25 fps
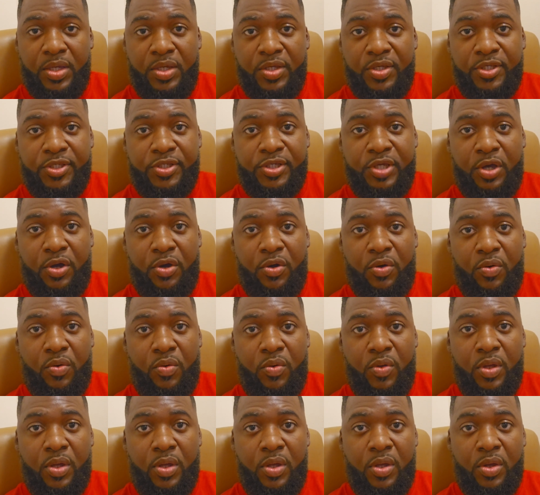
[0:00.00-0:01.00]

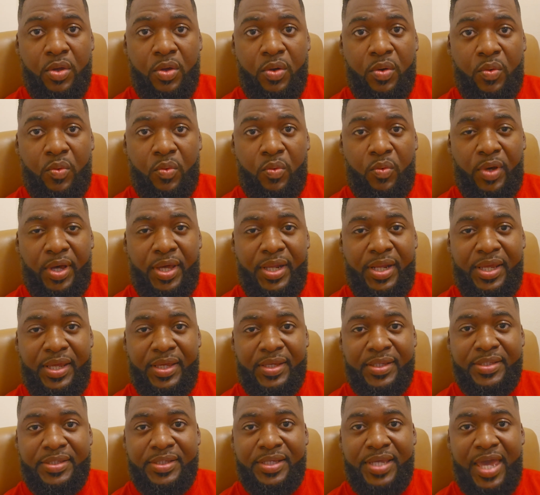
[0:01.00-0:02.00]
So, what
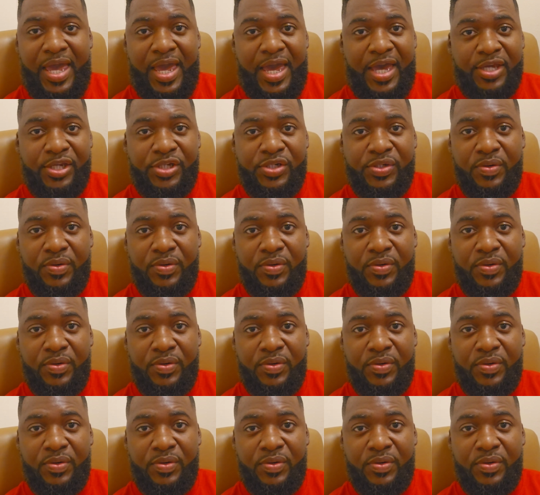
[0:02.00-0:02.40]
is cash